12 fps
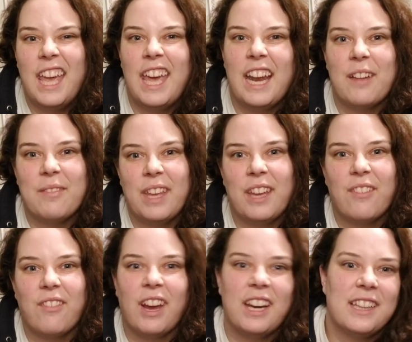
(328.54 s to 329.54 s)
And I'm like
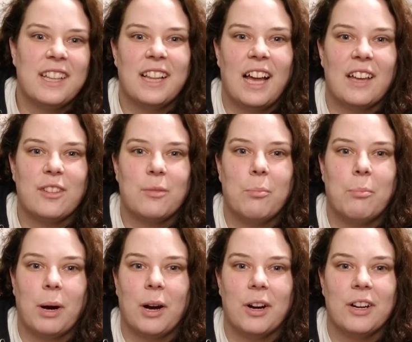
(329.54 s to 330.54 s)
right at the last
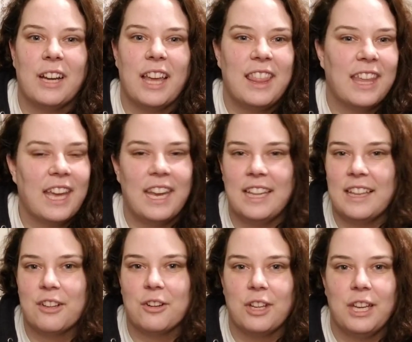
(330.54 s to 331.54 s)
part. I think I
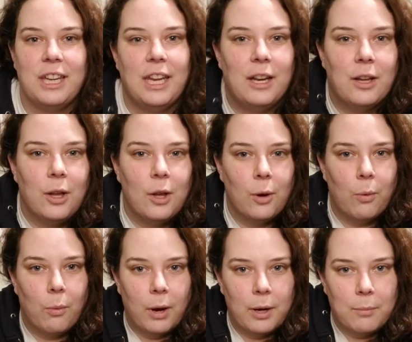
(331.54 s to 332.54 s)
literally need
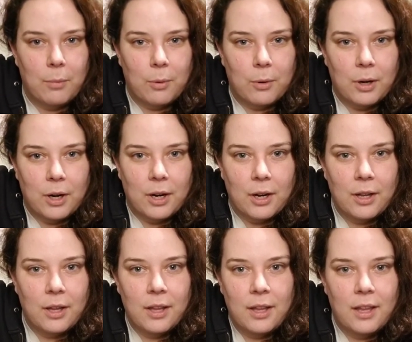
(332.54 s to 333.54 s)
one more
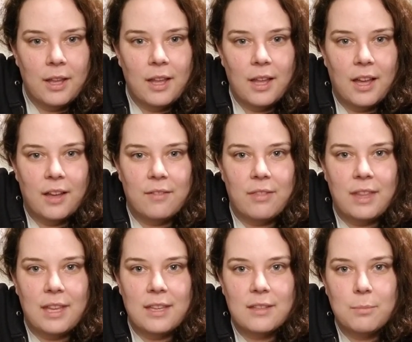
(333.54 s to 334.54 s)
of
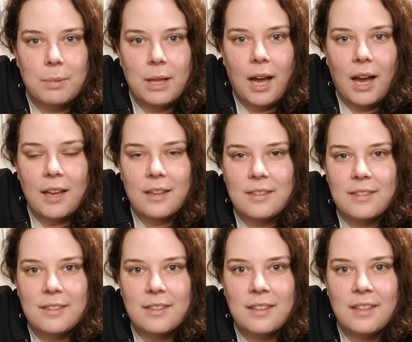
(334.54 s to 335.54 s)
these
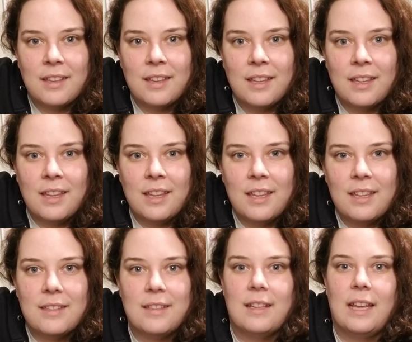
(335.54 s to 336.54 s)
blocks.
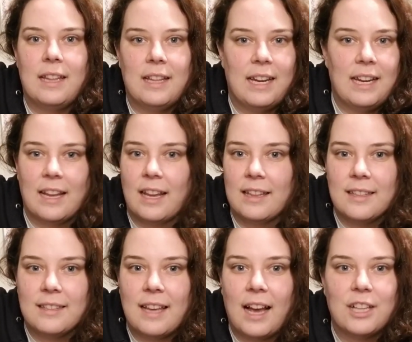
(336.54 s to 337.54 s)
And then I need to cut the
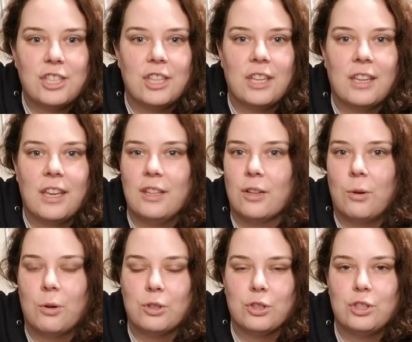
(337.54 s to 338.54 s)
sashing and the
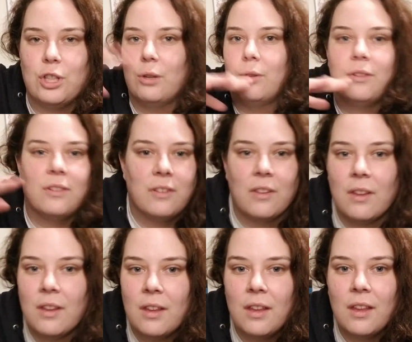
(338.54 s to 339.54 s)
cornerstones
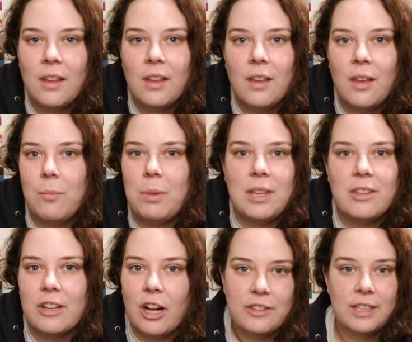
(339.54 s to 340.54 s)
and piece
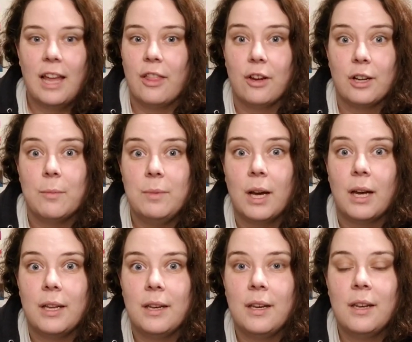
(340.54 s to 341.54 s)
it all together and I'm
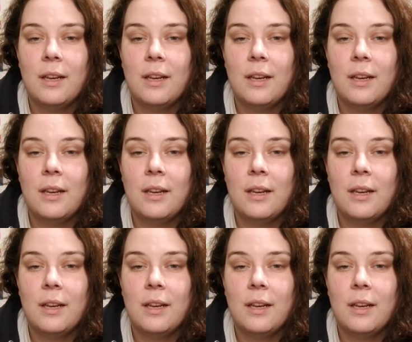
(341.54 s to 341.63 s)
done.